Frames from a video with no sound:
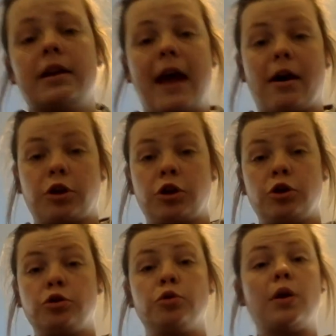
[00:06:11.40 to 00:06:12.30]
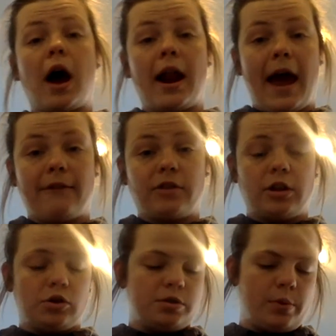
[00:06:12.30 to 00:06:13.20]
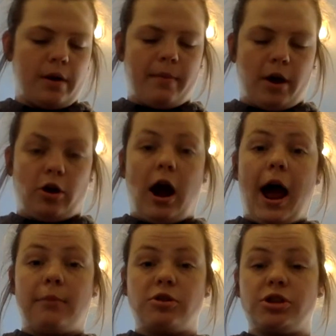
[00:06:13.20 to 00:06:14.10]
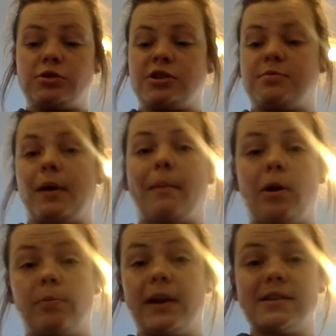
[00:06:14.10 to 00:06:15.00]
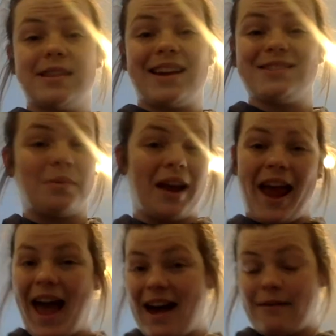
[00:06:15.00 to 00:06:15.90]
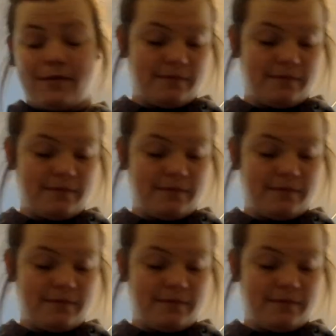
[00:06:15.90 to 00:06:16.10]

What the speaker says: Now, you do not have to use spray butter. I'm just using spray butter because that is what I have.